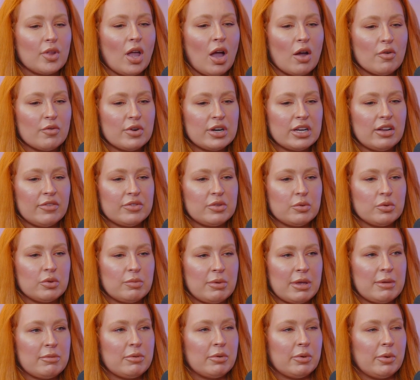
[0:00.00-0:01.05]
I really loved all the
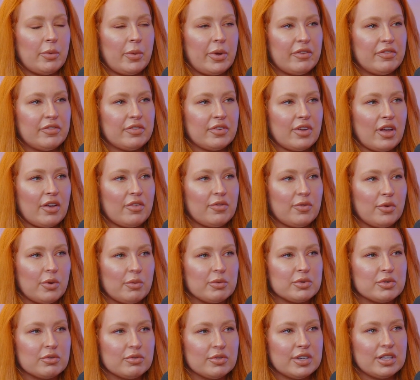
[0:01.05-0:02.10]
people we were with. I thought it
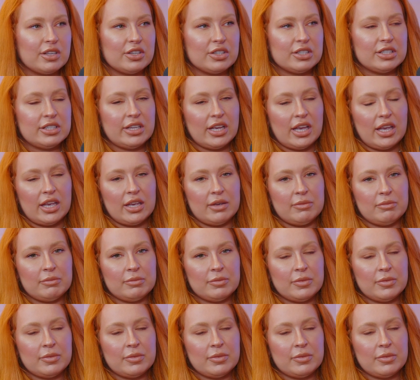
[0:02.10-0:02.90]
was a really good team.